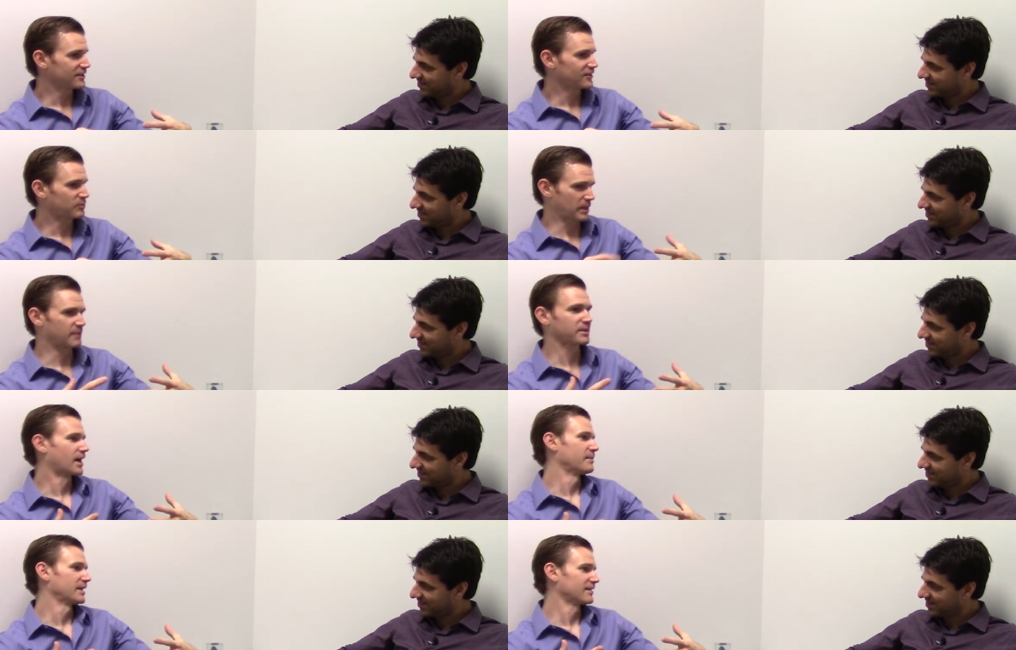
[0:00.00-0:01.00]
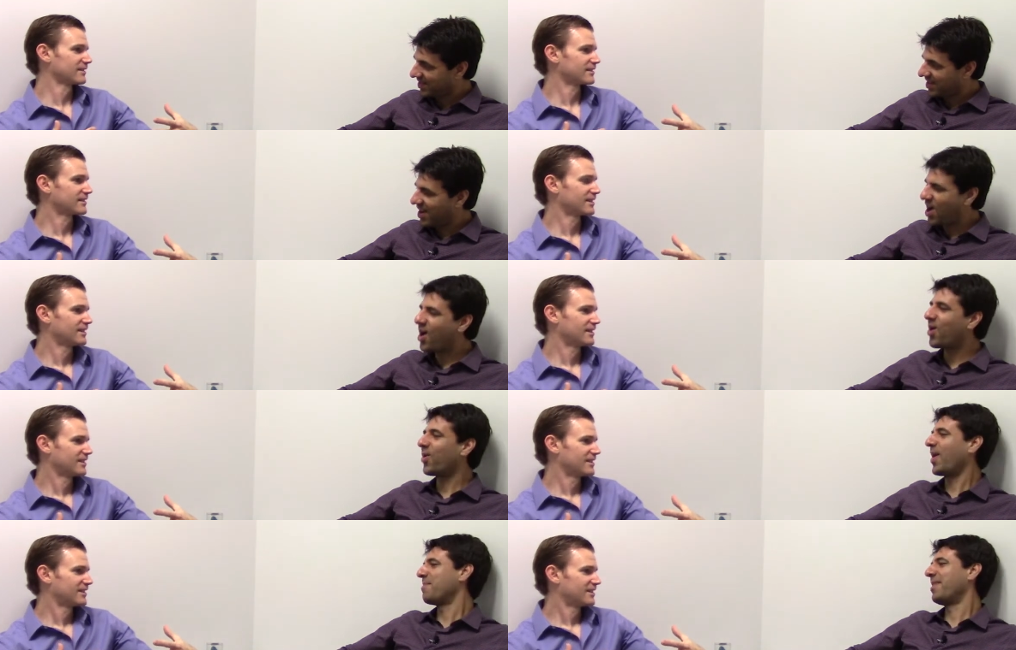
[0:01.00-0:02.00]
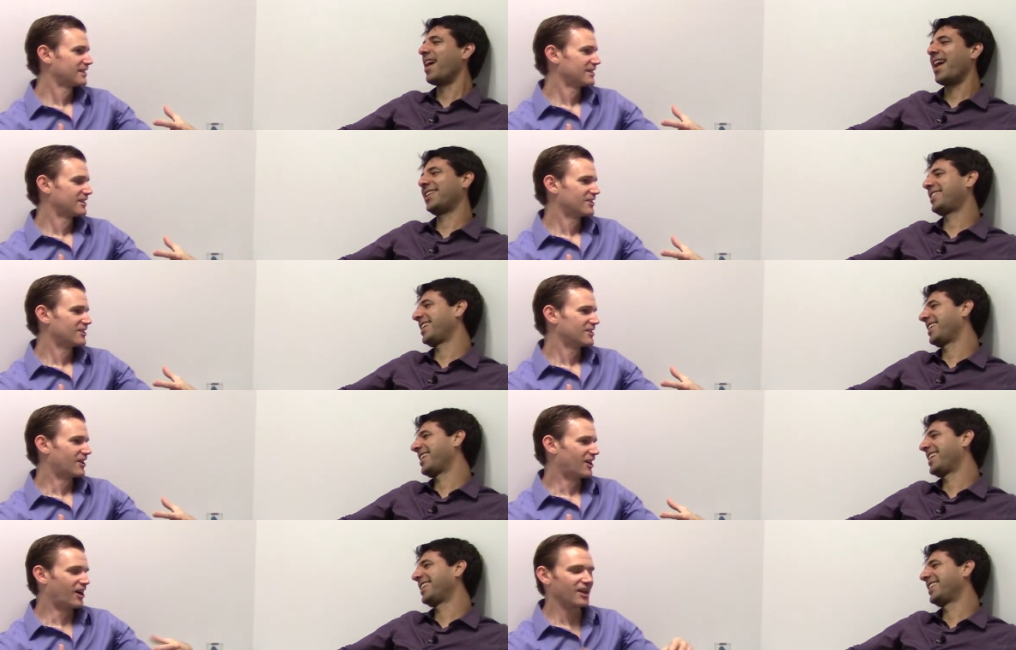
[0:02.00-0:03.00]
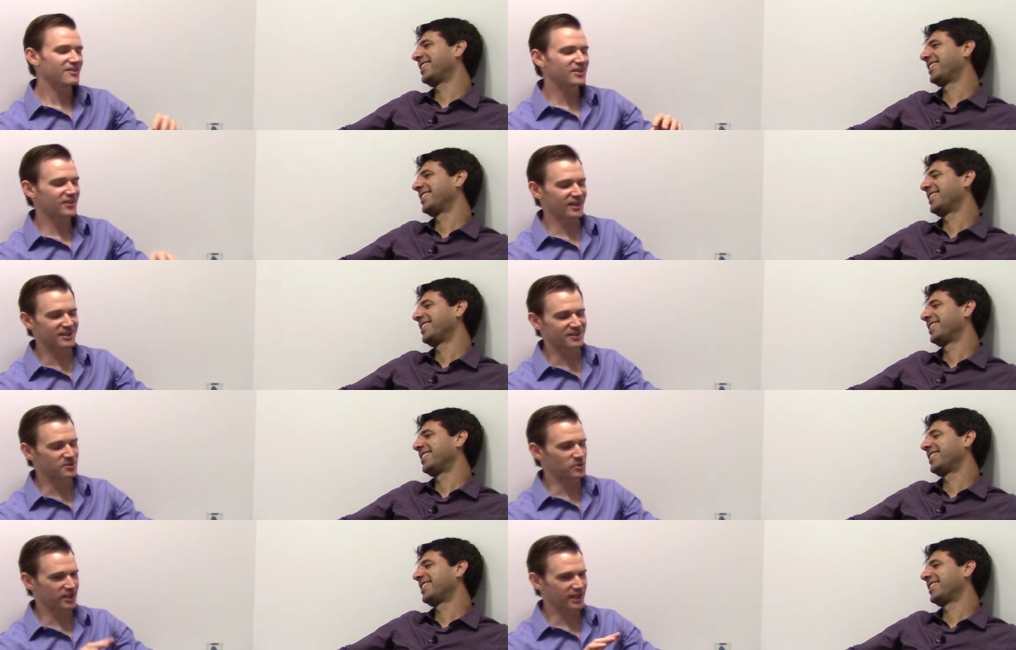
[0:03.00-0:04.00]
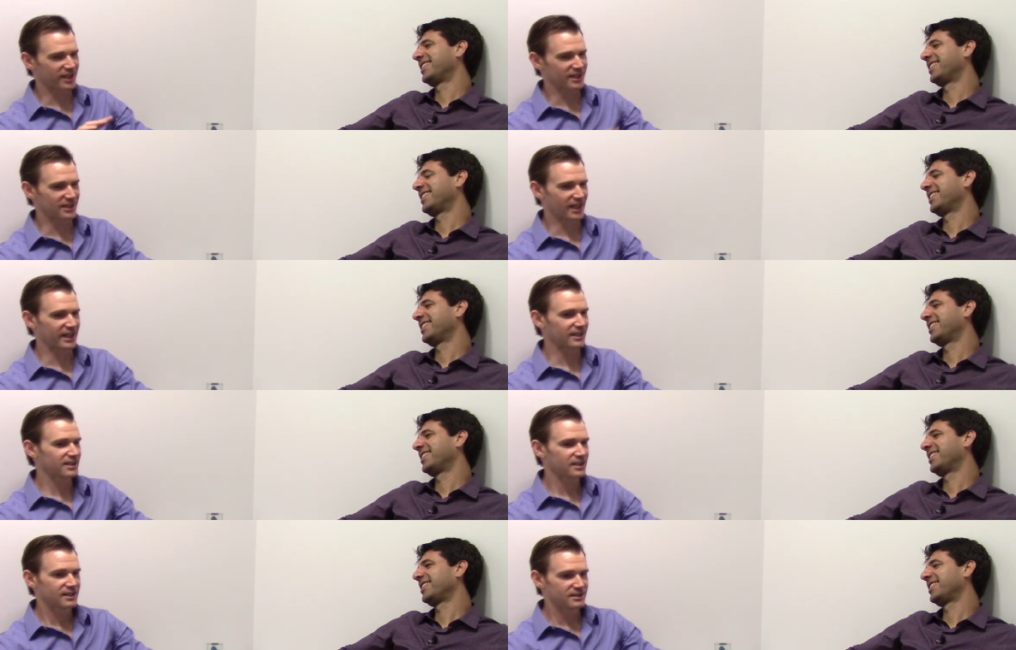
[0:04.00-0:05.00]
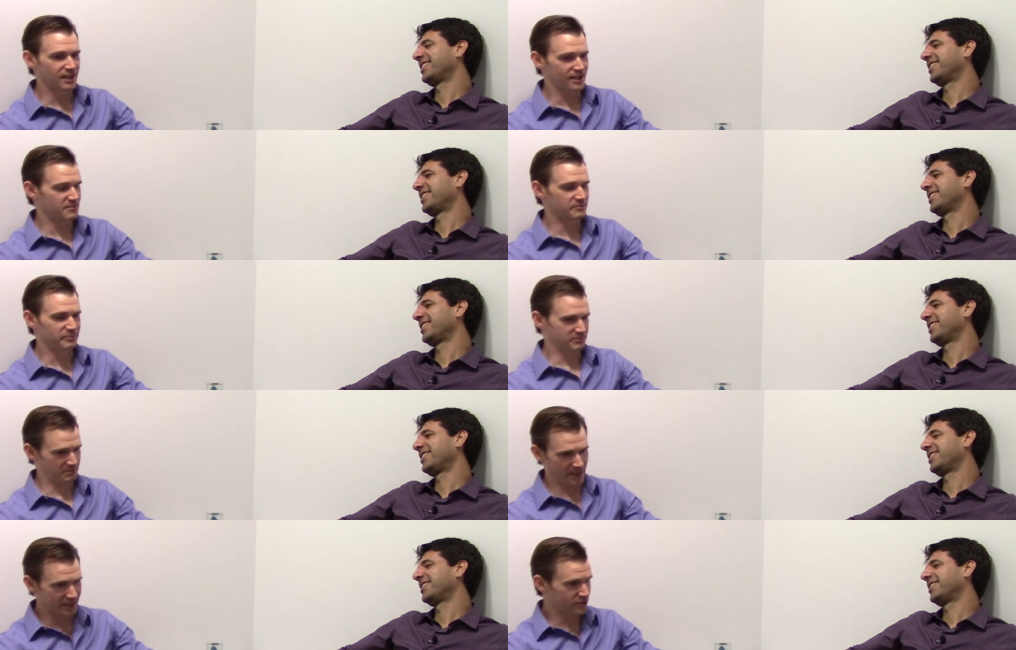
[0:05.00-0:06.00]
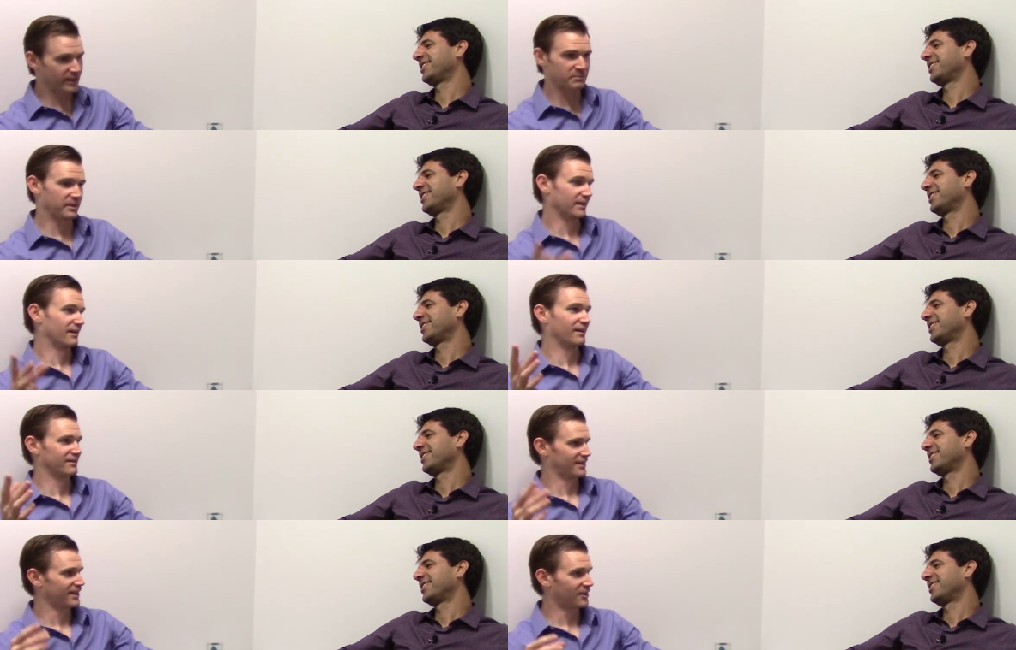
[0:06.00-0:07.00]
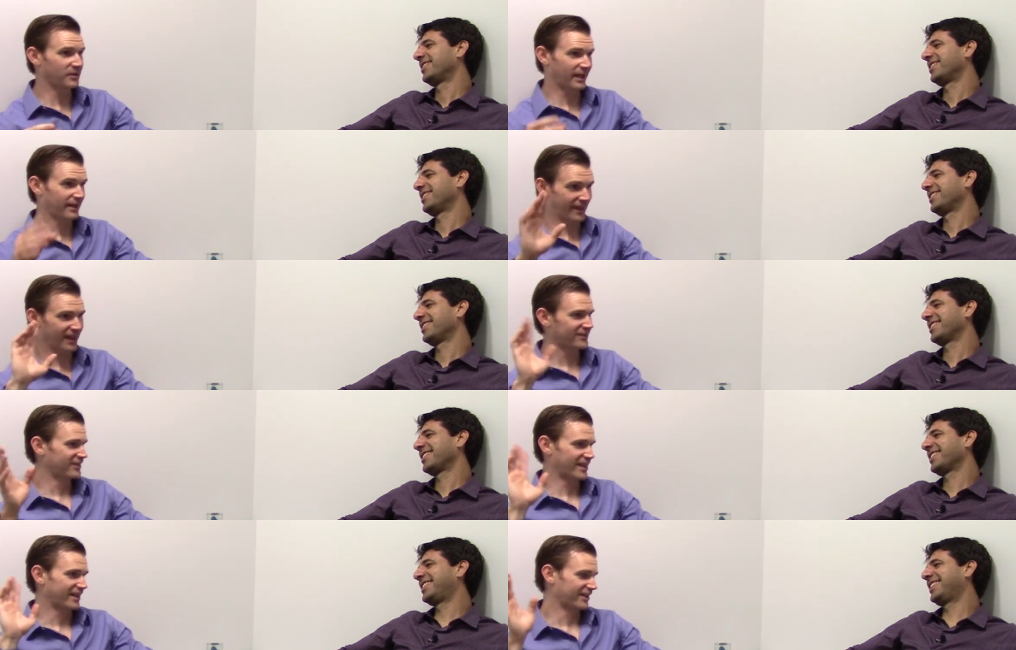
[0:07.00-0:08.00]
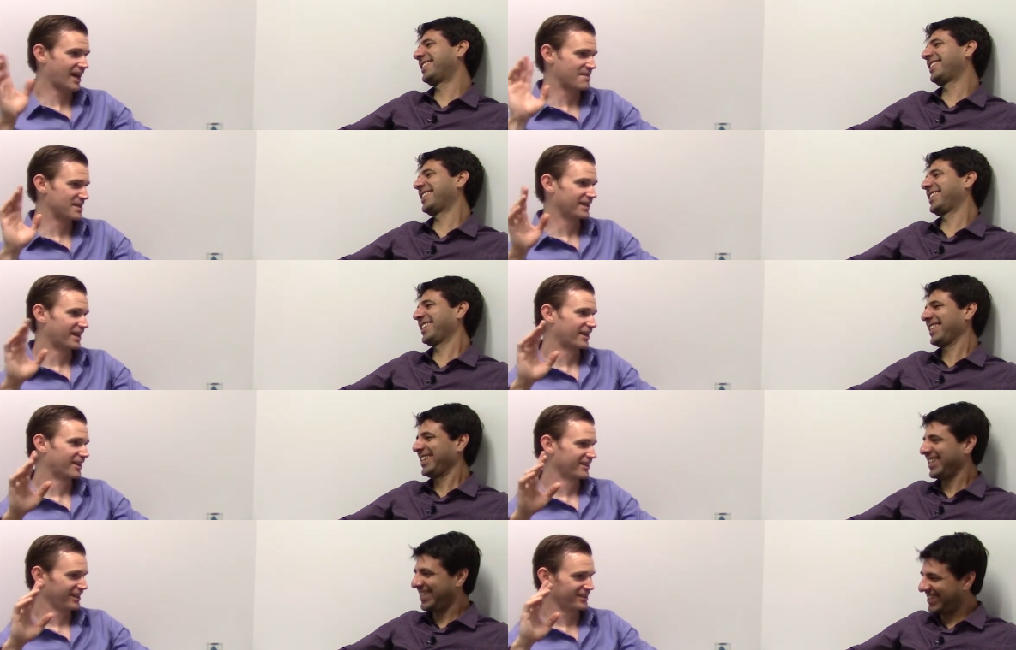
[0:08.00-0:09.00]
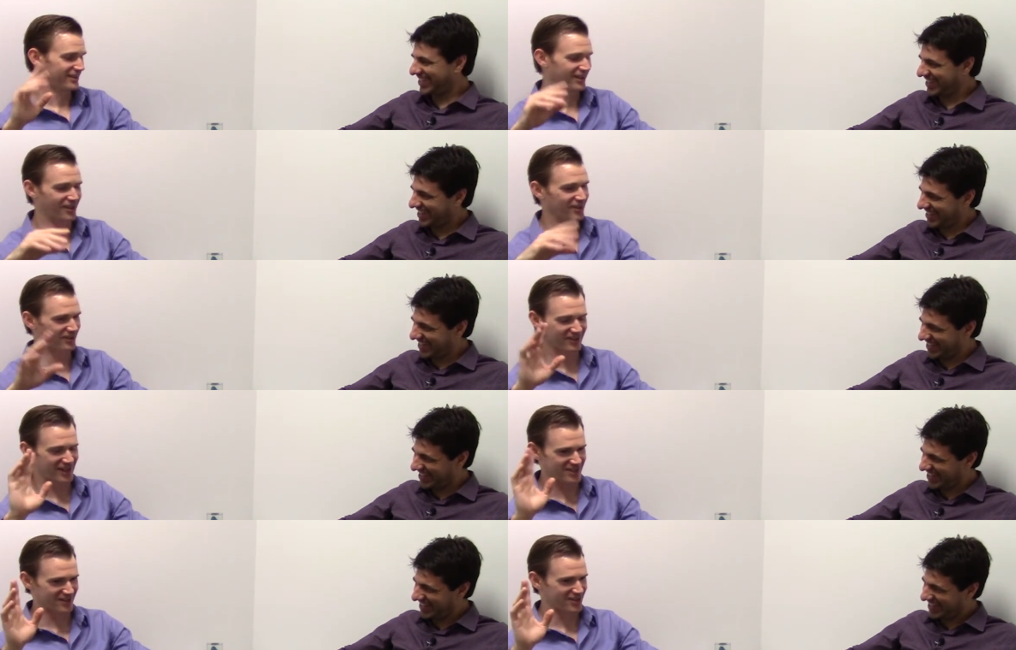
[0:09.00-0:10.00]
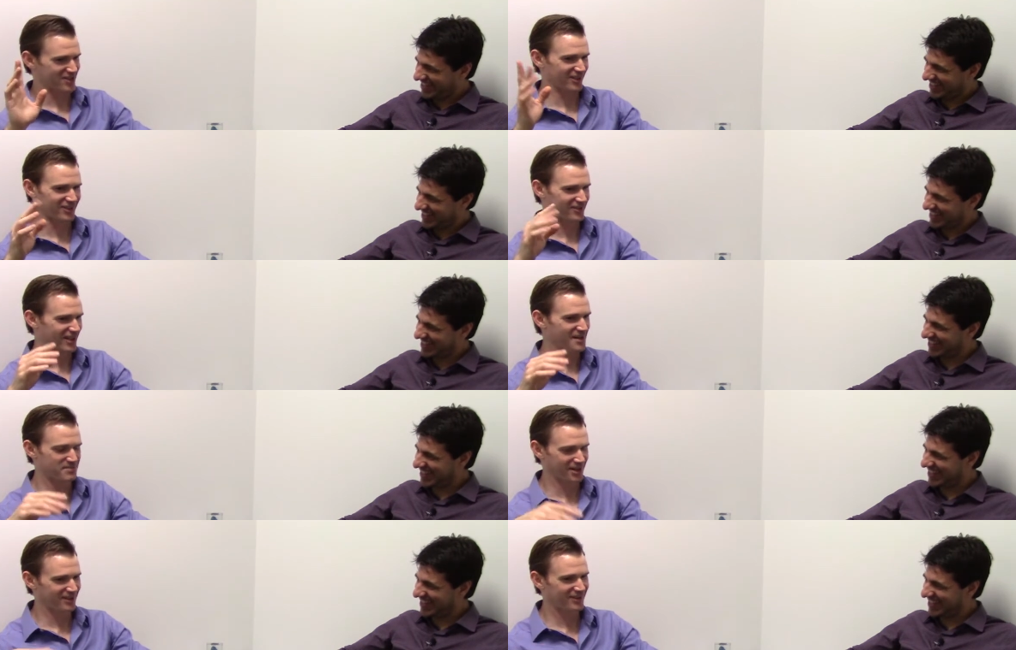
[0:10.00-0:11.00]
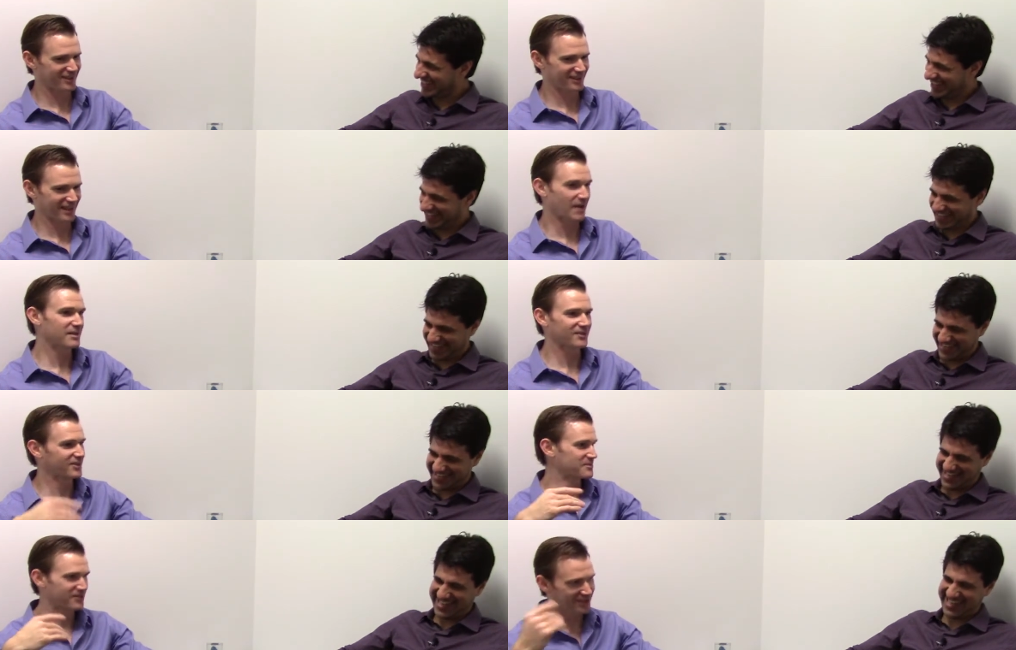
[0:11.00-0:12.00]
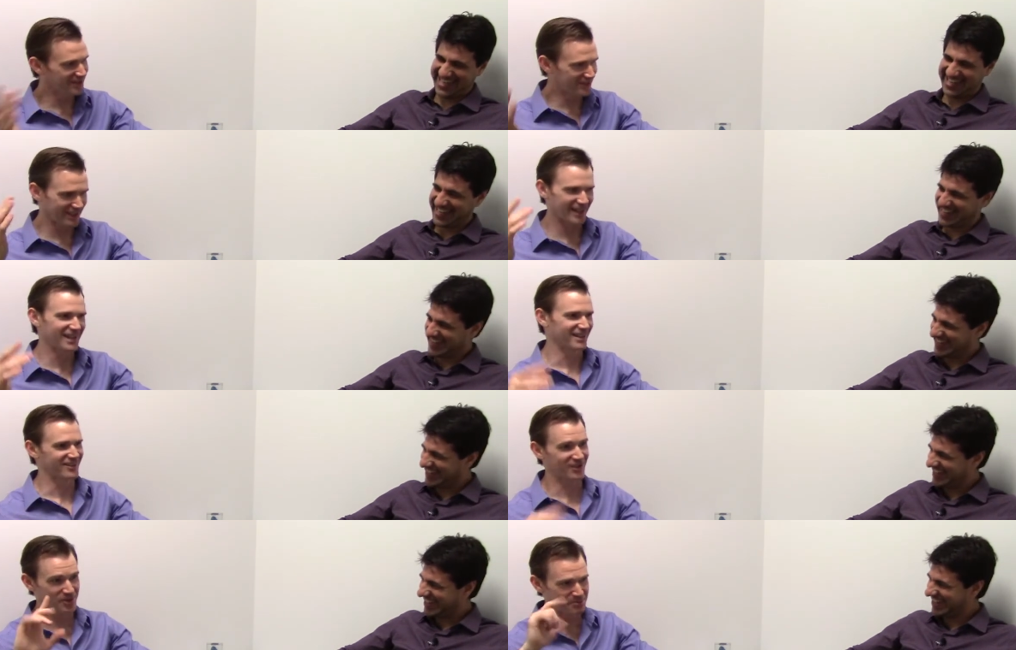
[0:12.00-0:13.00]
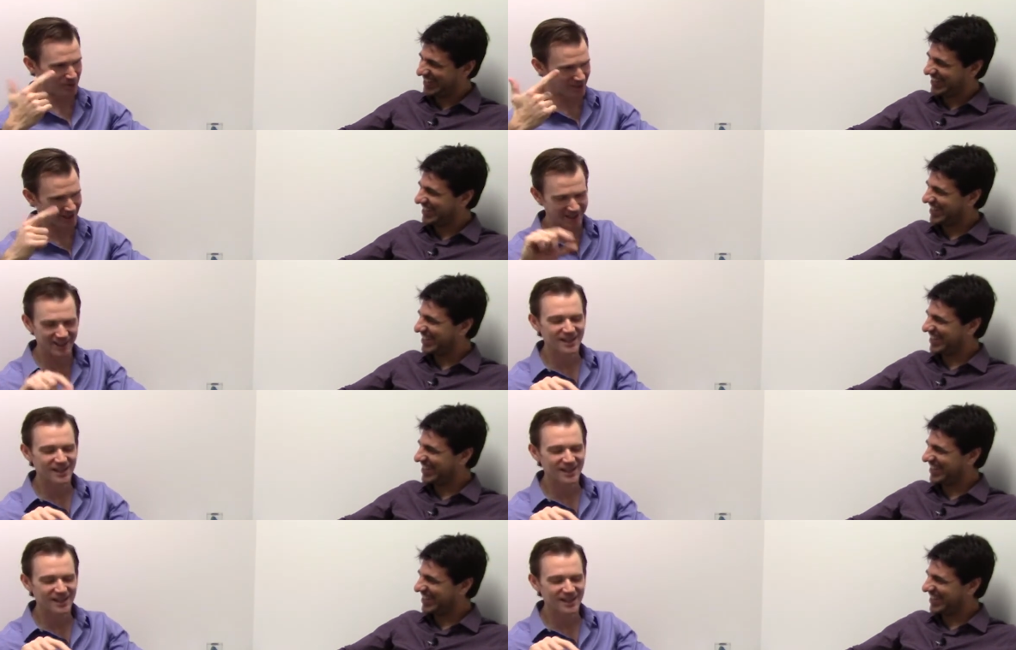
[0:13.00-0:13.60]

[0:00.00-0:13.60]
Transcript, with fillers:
Speaker 1: spam comments. Oh, I'm not. Thank God. All of a sudden, we're getting like um, make your dick bigger. Like, okay, thanks. Is that a comment on our is you know is Revenge Ever Justified post? How about some free Cialis? Good point.